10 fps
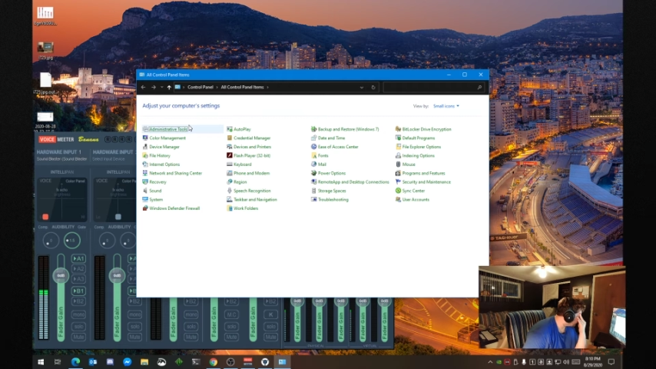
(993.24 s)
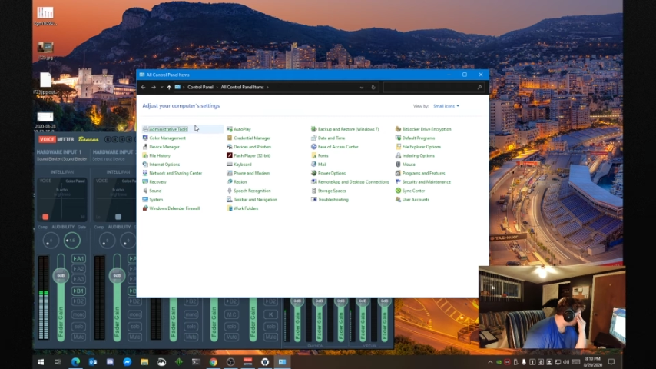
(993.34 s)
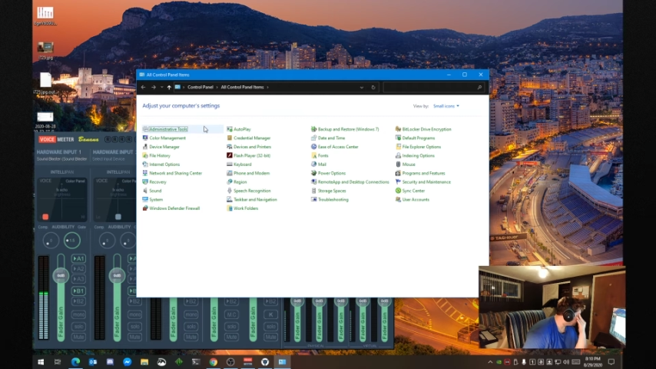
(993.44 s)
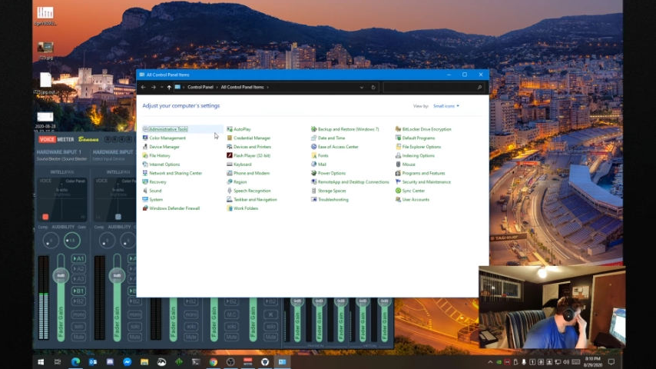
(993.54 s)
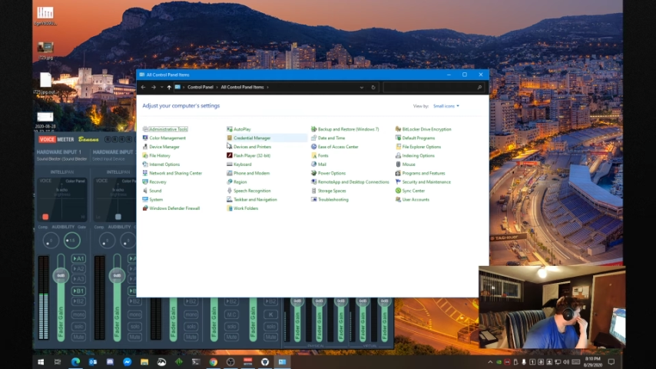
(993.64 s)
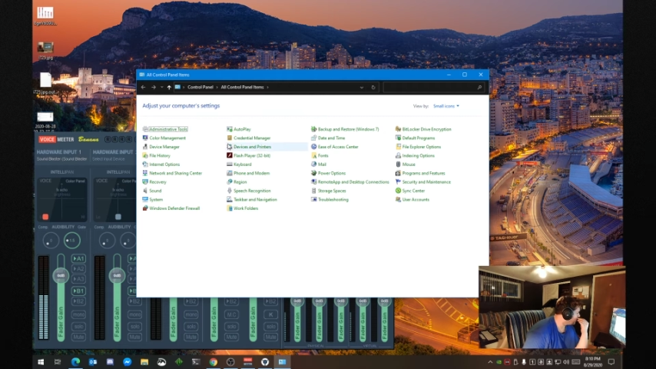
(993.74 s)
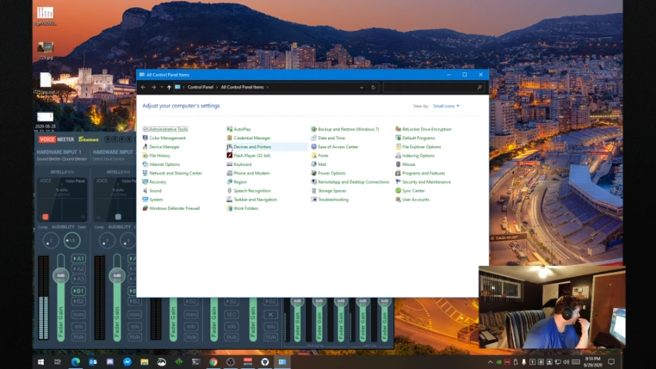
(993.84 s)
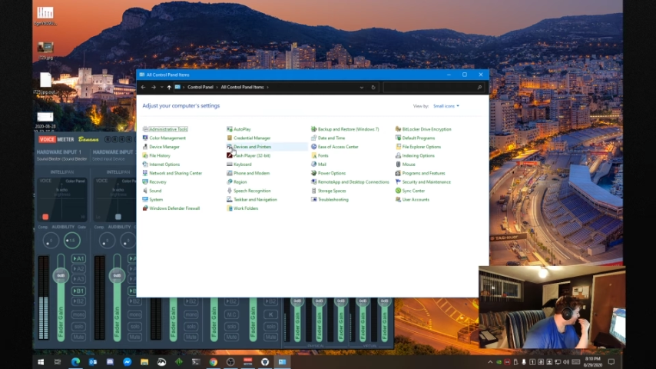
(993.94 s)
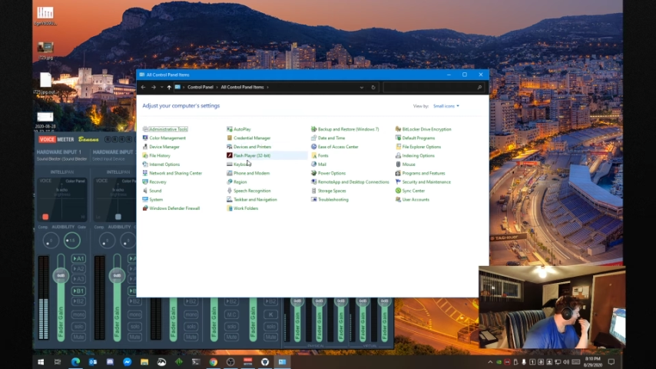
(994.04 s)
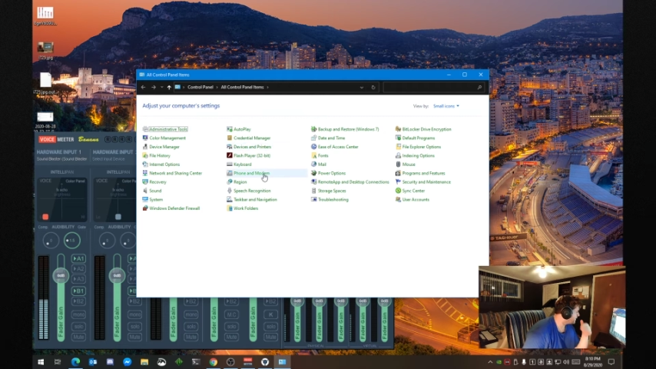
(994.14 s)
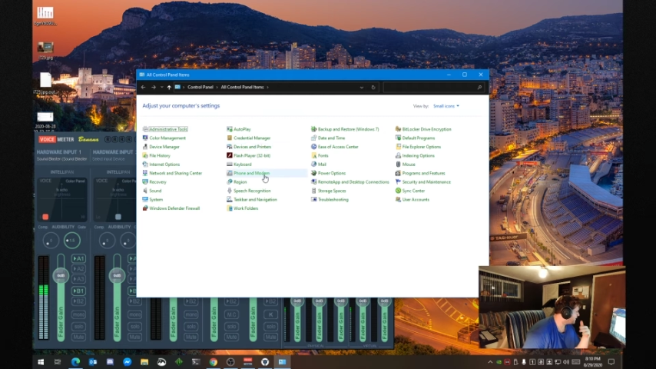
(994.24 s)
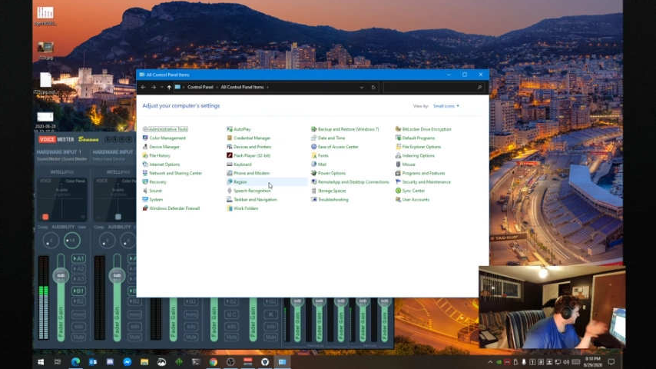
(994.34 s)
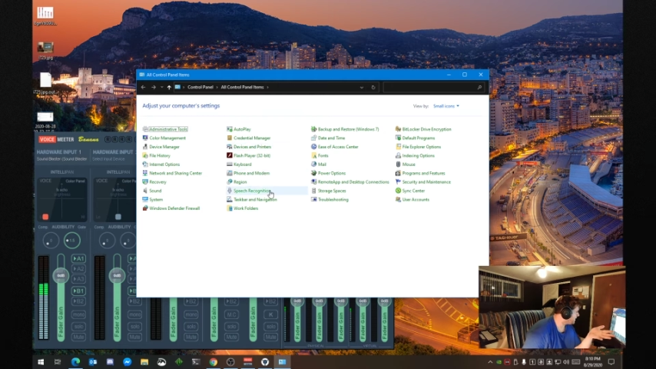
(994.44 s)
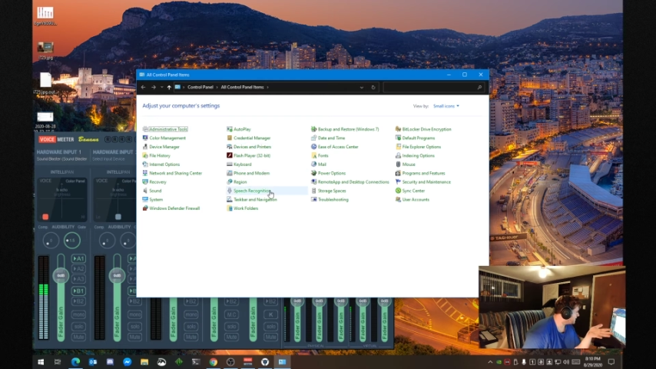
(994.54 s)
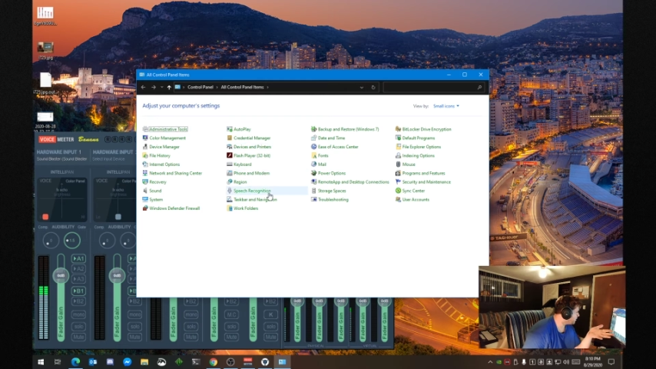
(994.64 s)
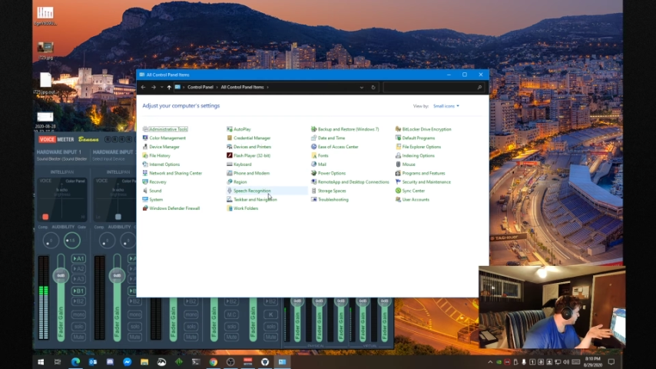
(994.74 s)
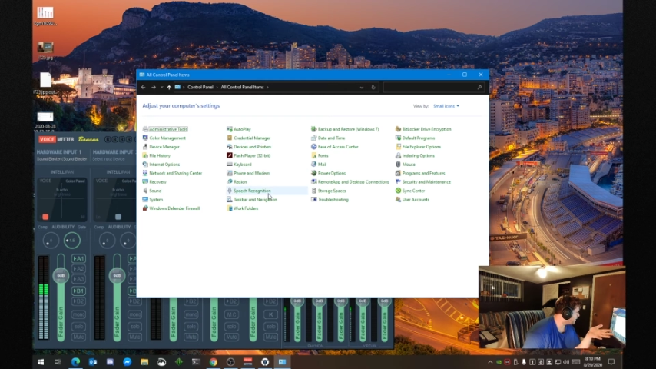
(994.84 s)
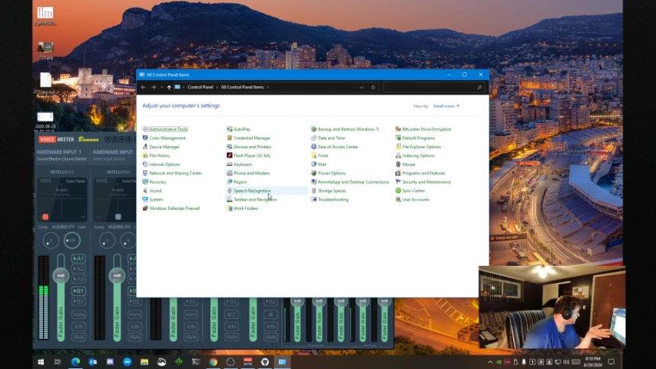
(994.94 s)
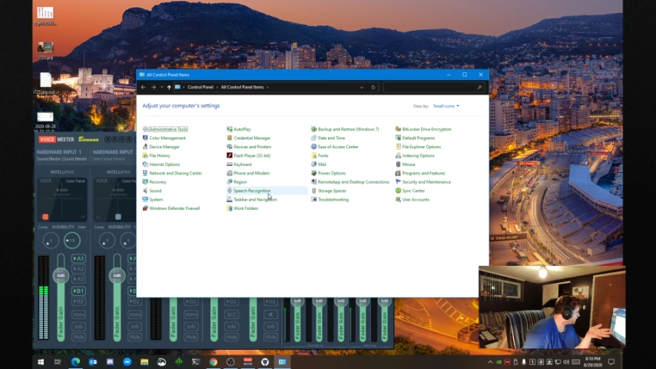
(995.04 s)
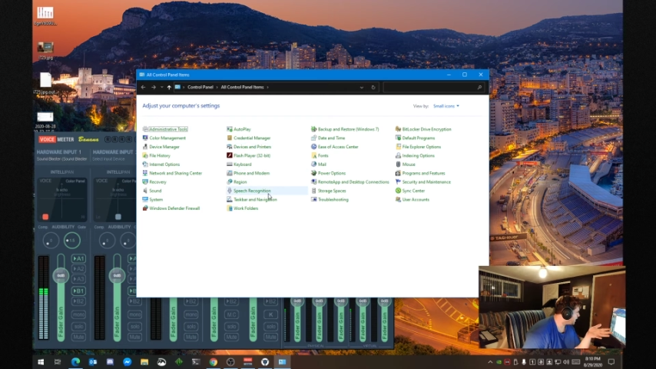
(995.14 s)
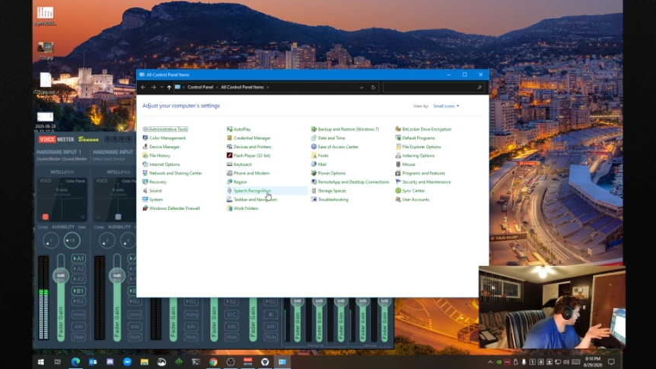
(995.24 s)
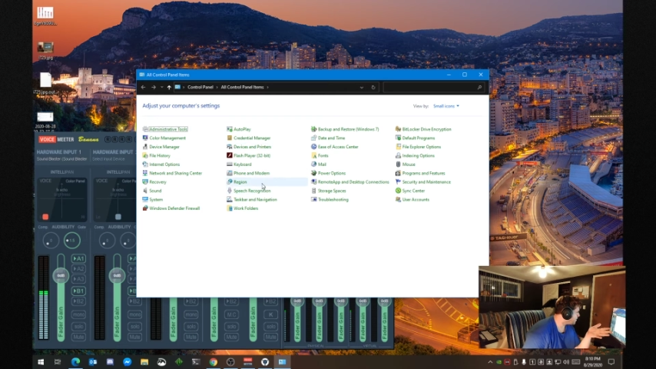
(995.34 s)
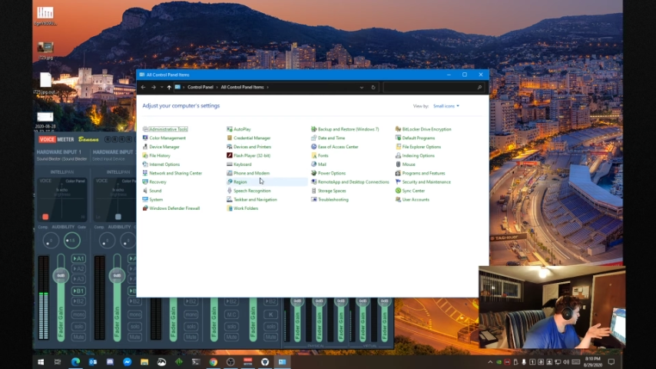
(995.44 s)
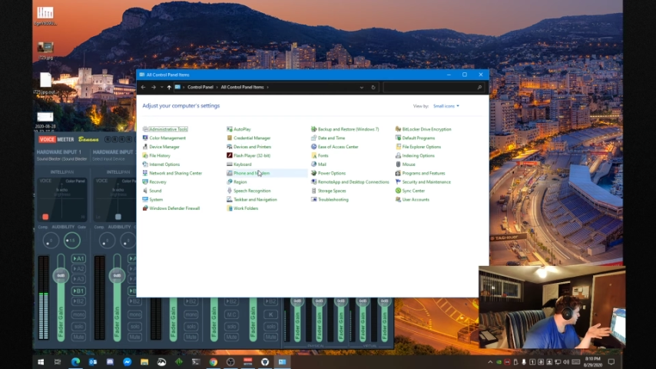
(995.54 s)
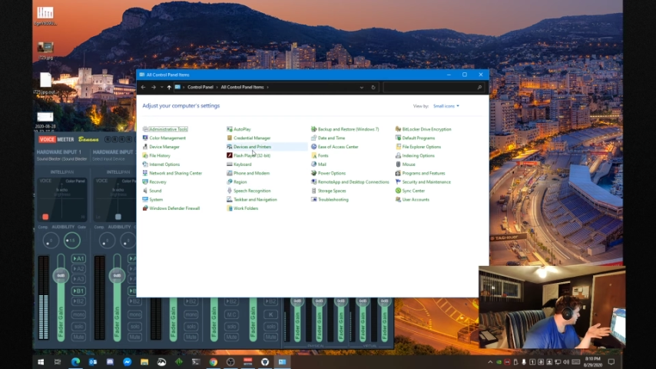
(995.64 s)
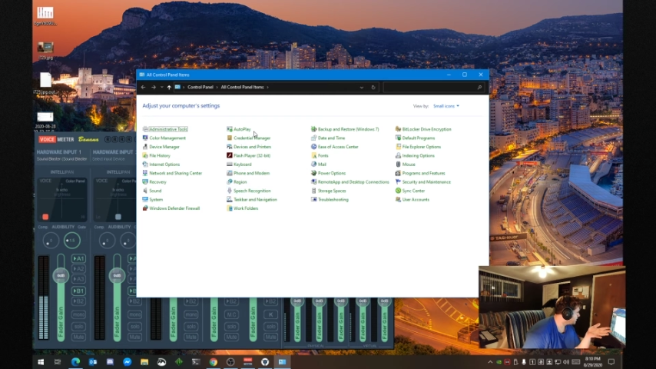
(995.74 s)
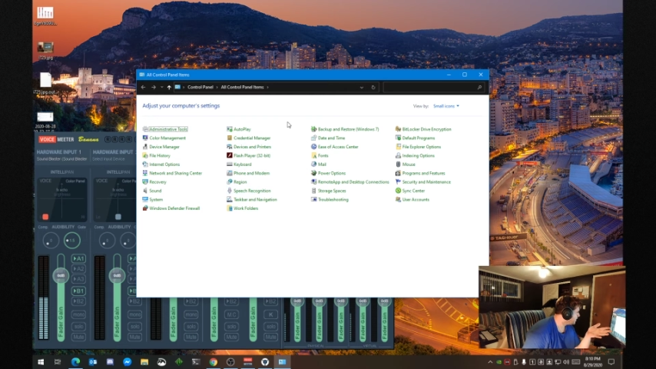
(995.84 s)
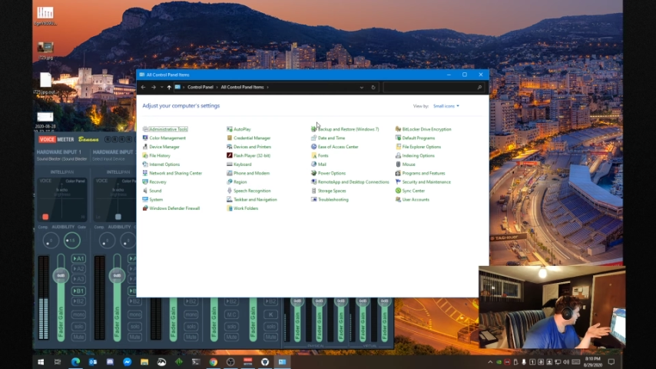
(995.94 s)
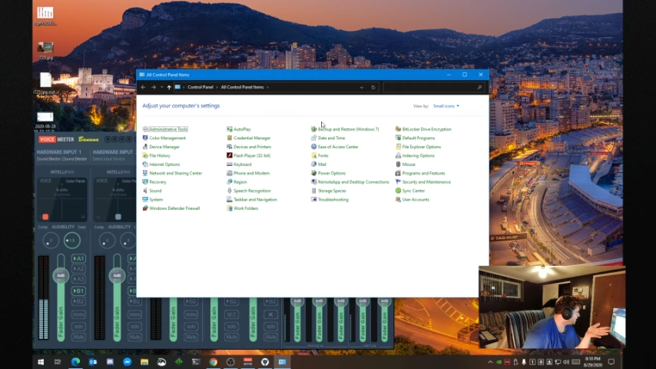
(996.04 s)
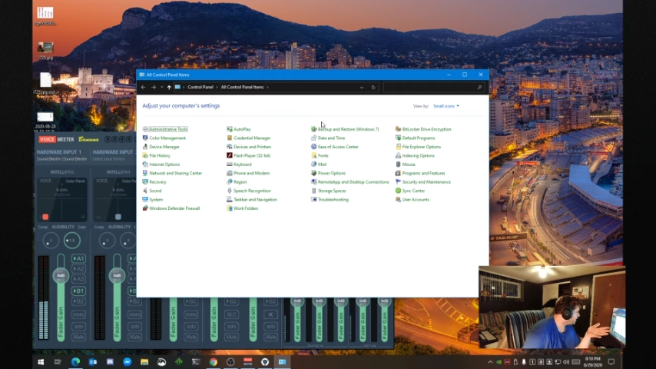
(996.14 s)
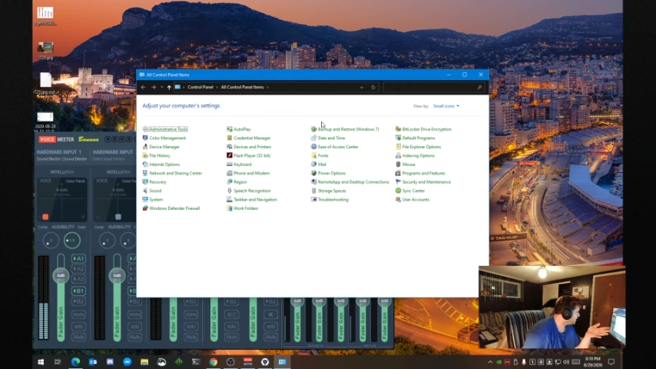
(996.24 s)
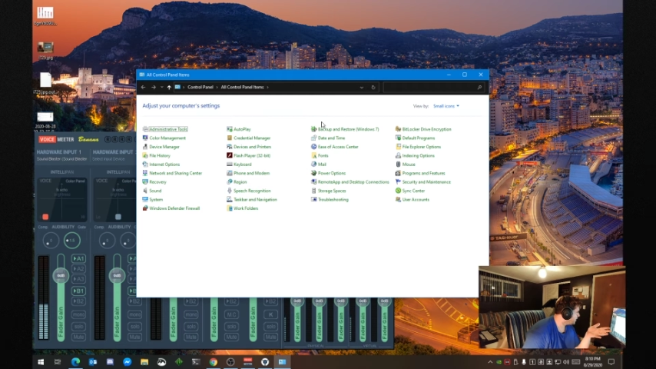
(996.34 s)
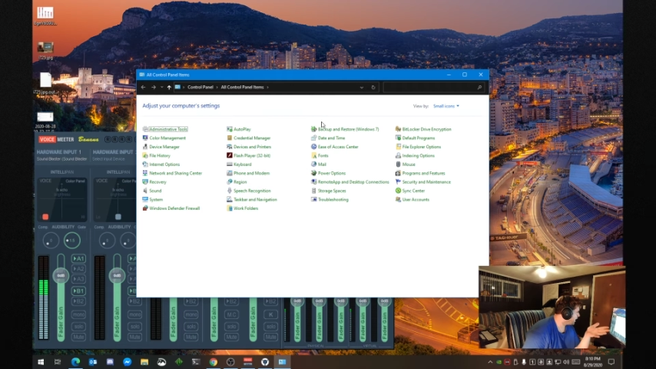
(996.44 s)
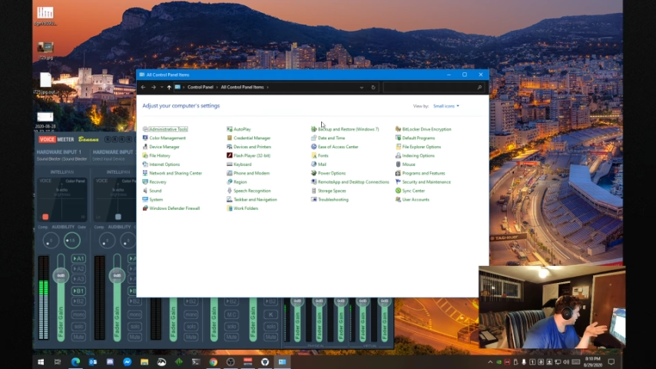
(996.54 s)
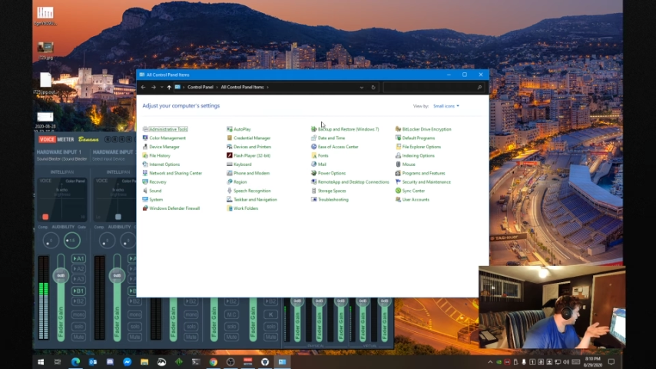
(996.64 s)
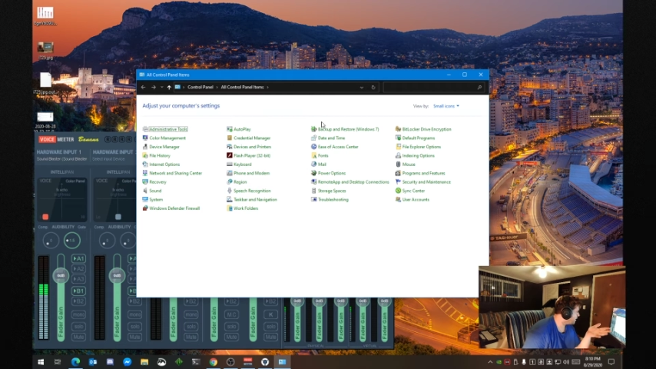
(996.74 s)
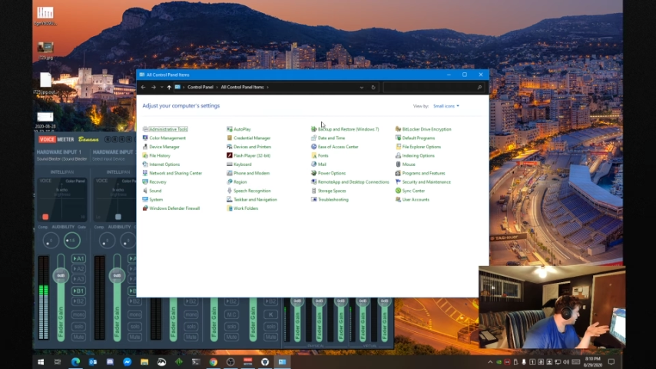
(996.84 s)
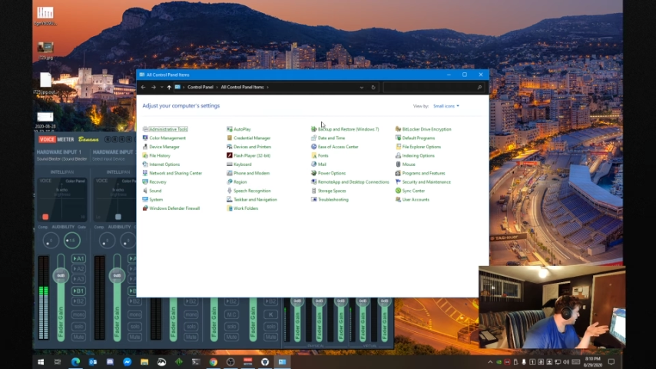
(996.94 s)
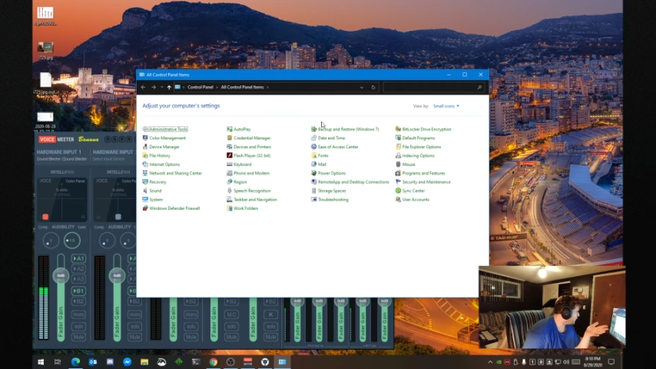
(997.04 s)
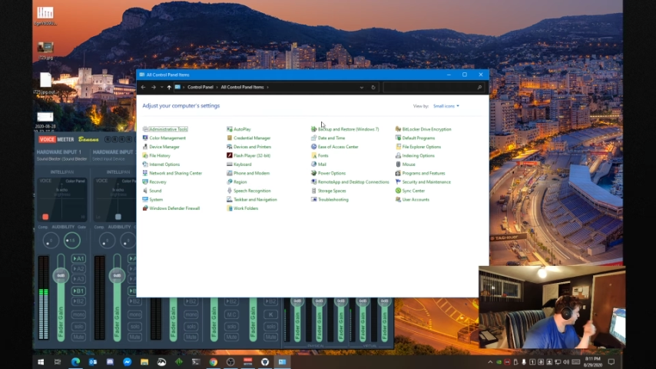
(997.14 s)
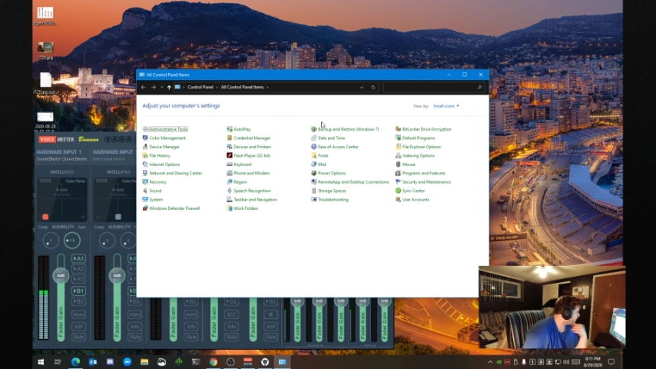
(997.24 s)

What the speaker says: No face is visible, so there are no lips to read.